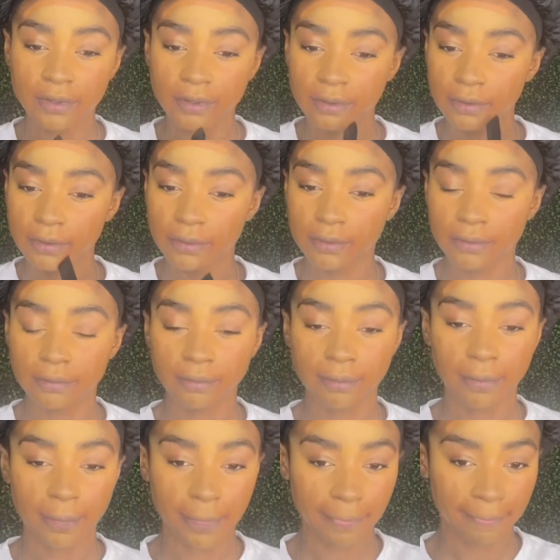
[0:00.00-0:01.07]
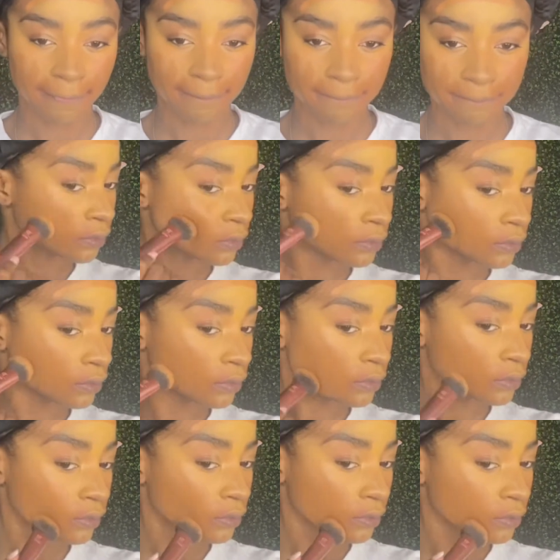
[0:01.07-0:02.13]
I would pick up these if we're
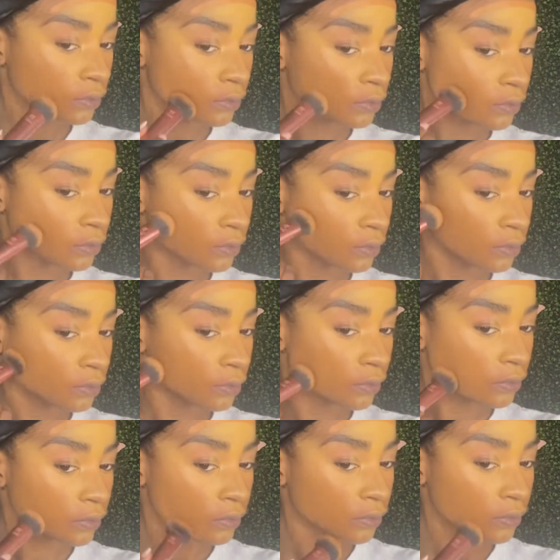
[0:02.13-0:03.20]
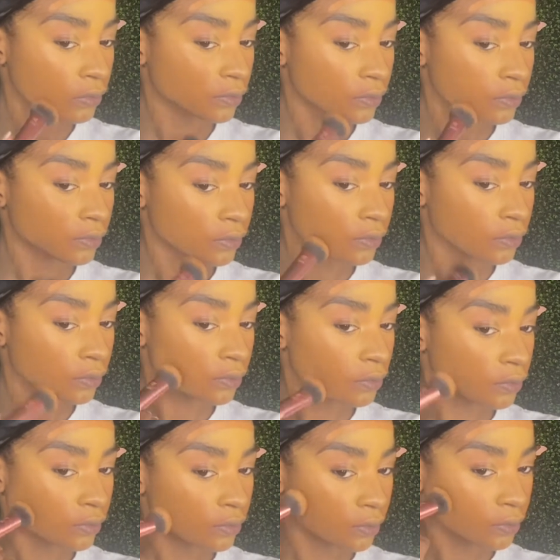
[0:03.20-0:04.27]
having some sweat
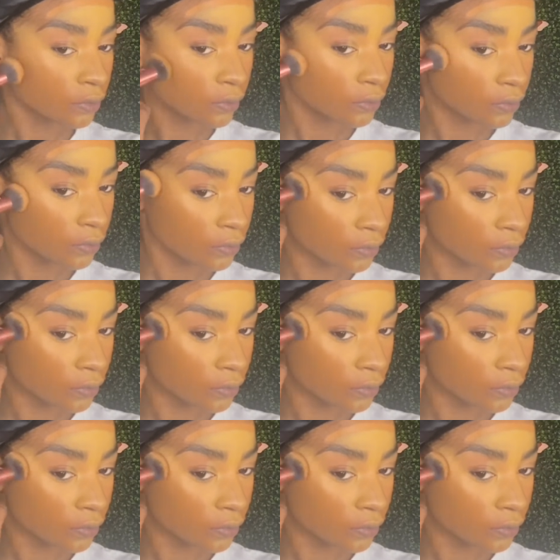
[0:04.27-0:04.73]
issues, you know.